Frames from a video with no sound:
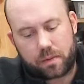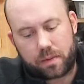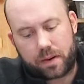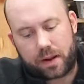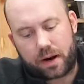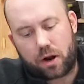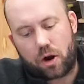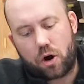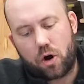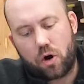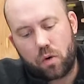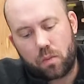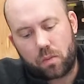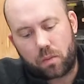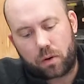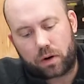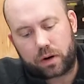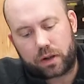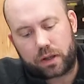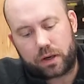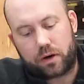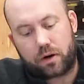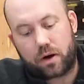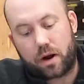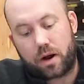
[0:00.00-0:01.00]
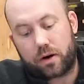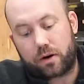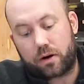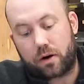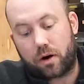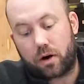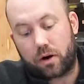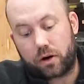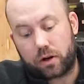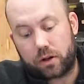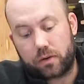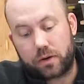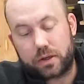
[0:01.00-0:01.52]
about homework and you're
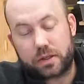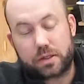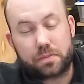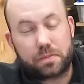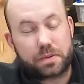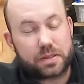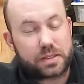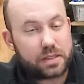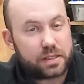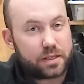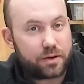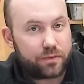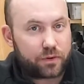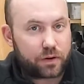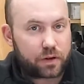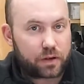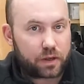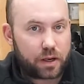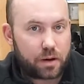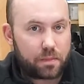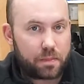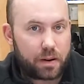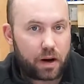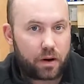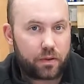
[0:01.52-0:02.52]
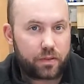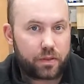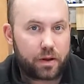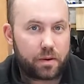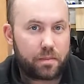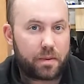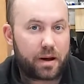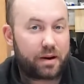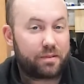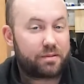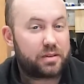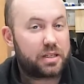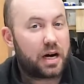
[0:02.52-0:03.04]
arguing specifically about the
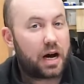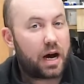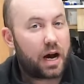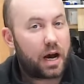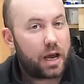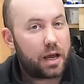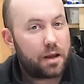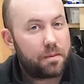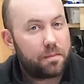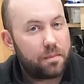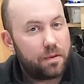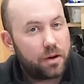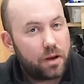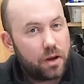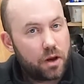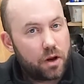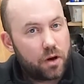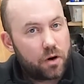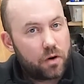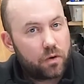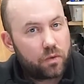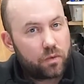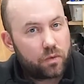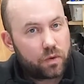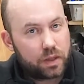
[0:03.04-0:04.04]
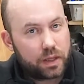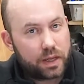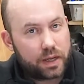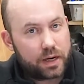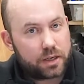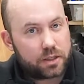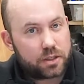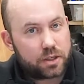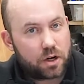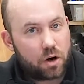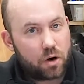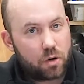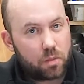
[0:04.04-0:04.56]
amount of time related
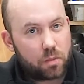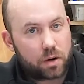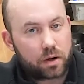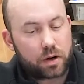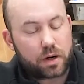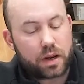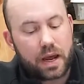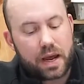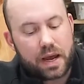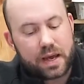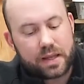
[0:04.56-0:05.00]
to homework,